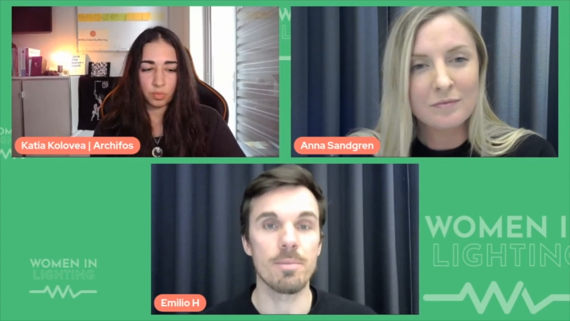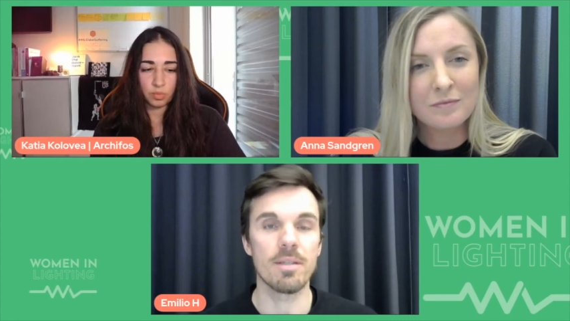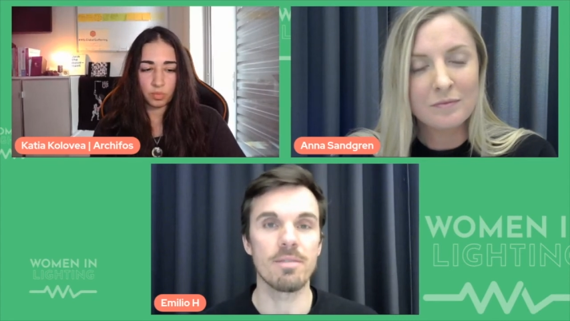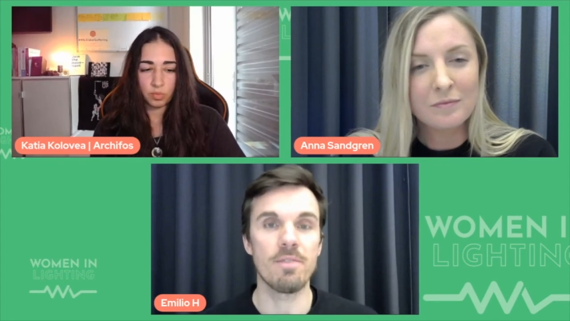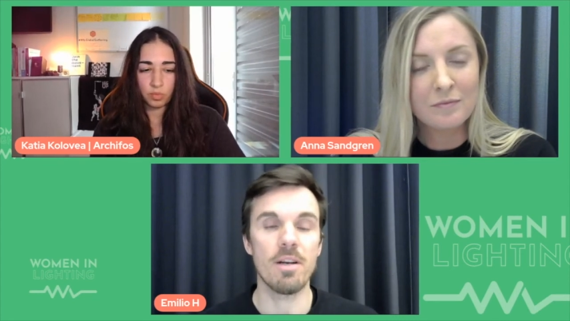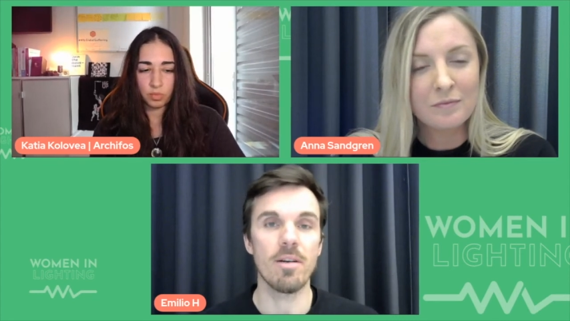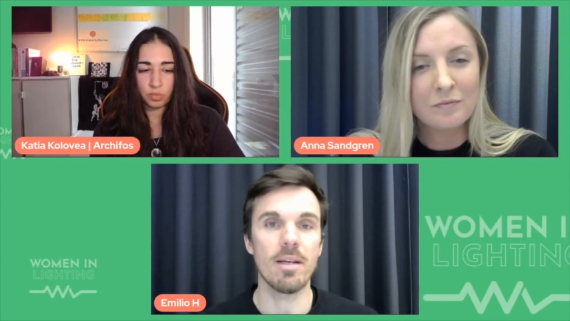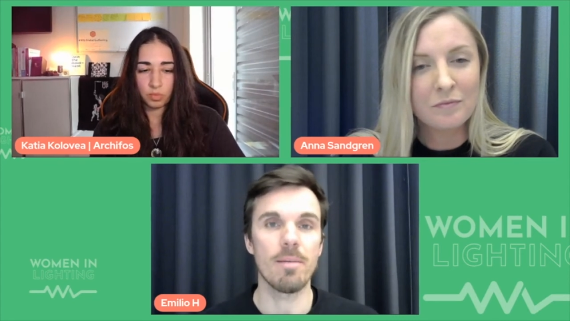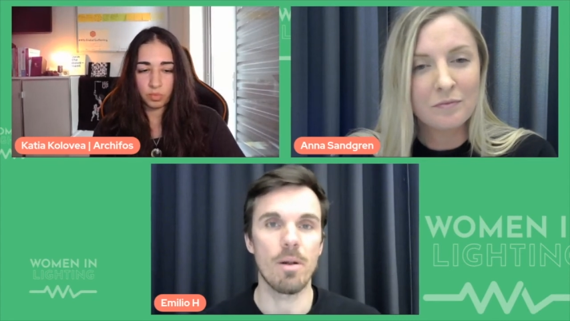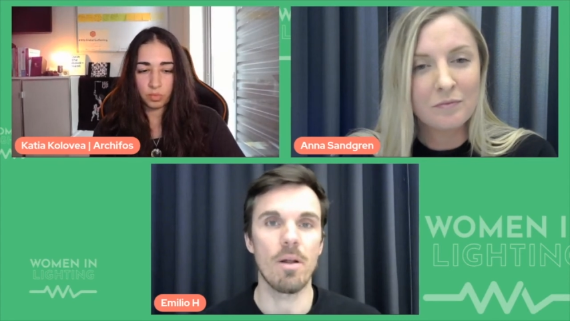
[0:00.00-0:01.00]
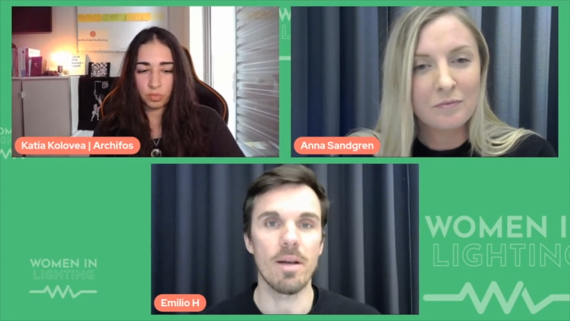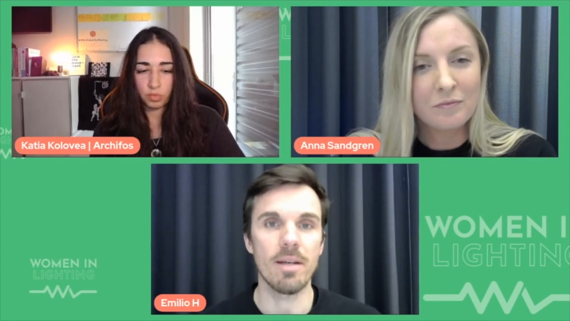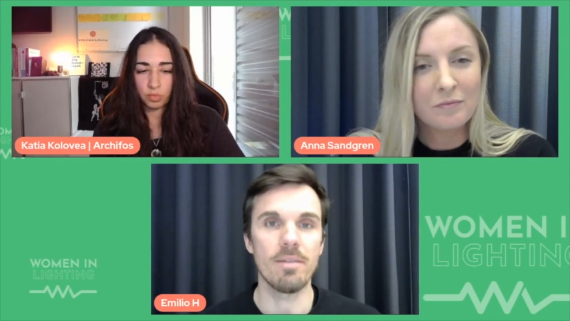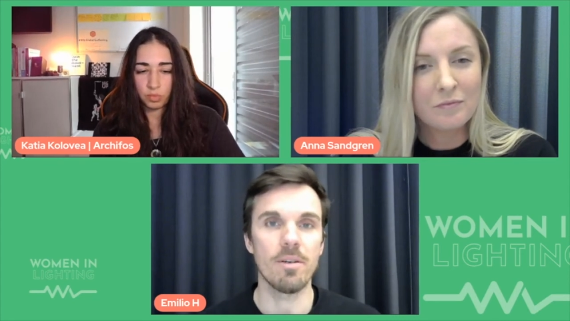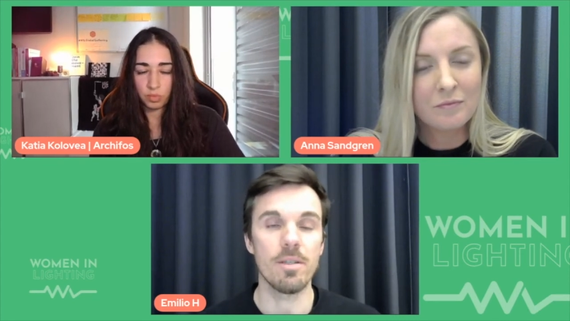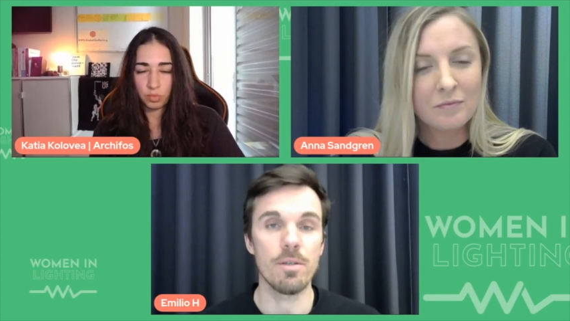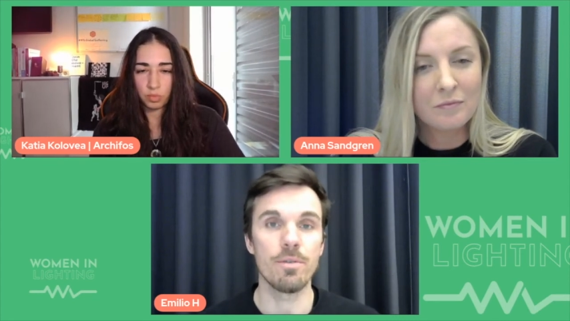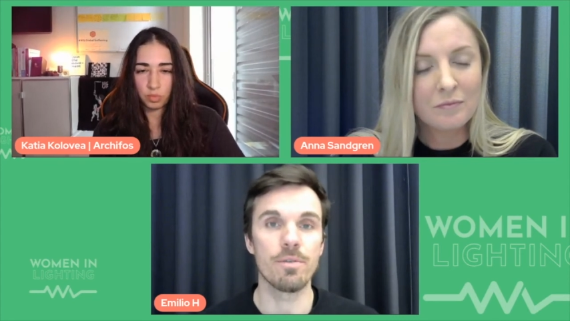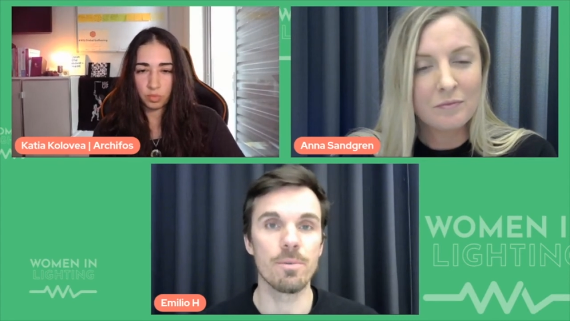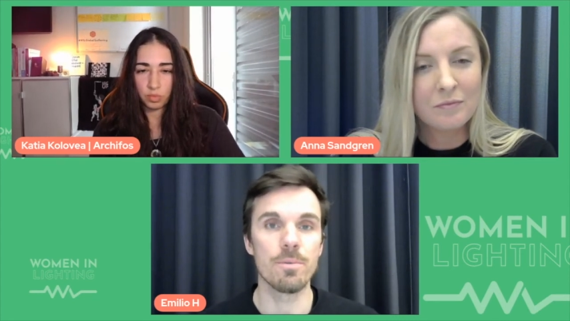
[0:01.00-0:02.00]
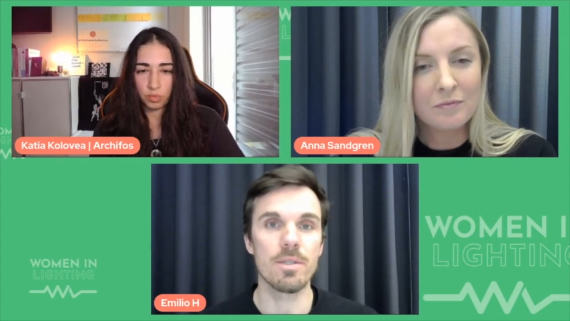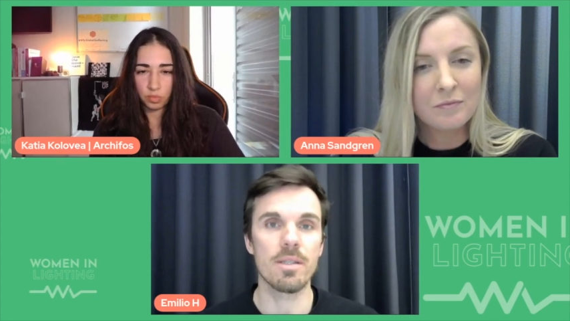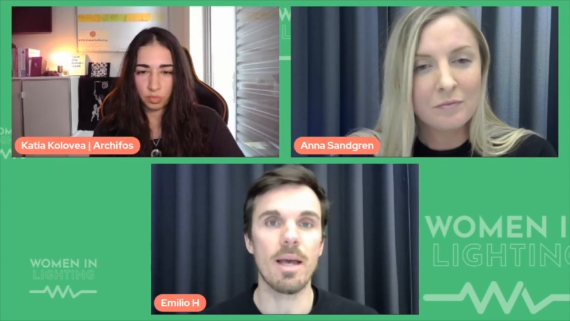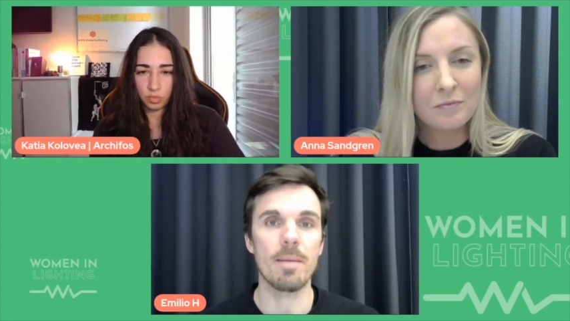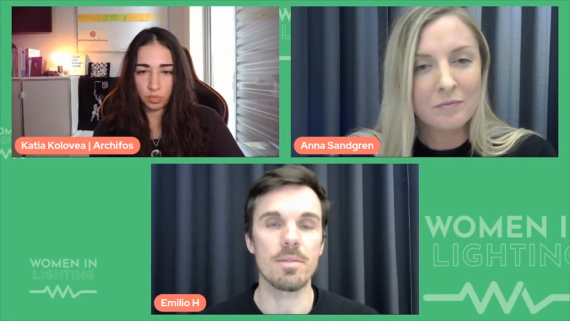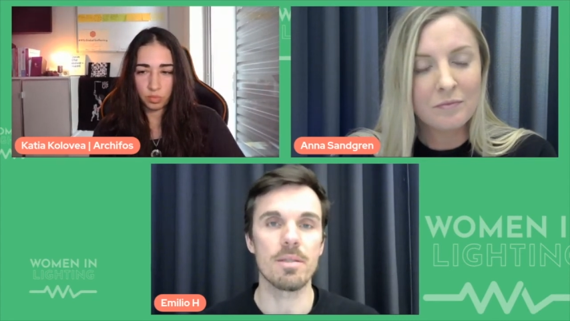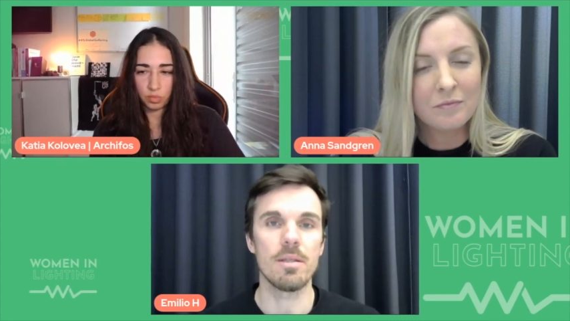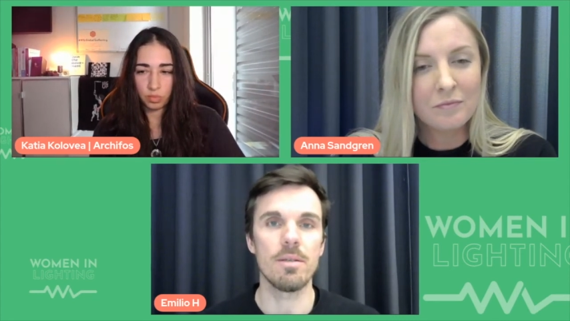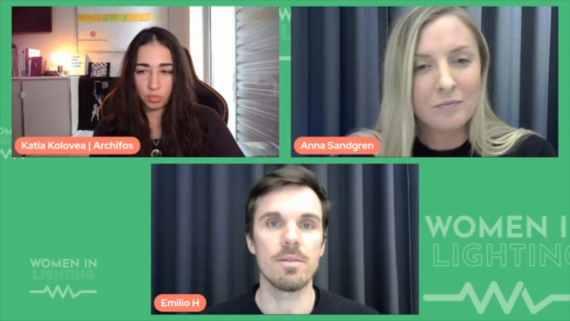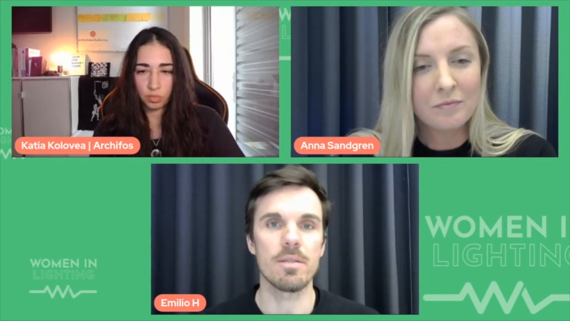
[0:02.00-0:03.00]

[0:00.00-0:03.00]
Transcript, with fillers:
Speaker 1: but it's very applied, very useful steps that you can